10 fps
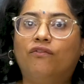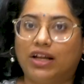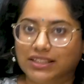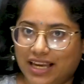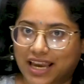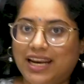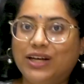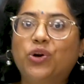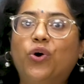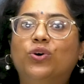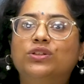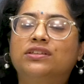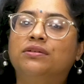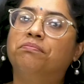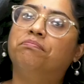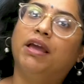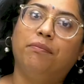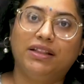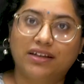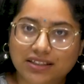once again it grows
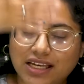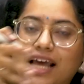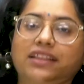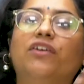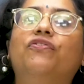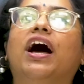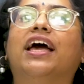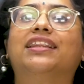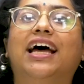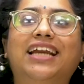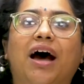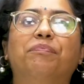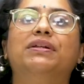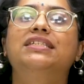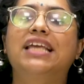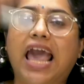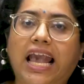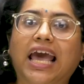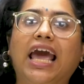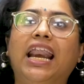Maybe there is another fire that happens
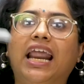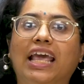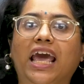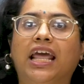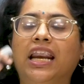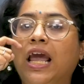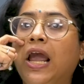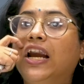again and again.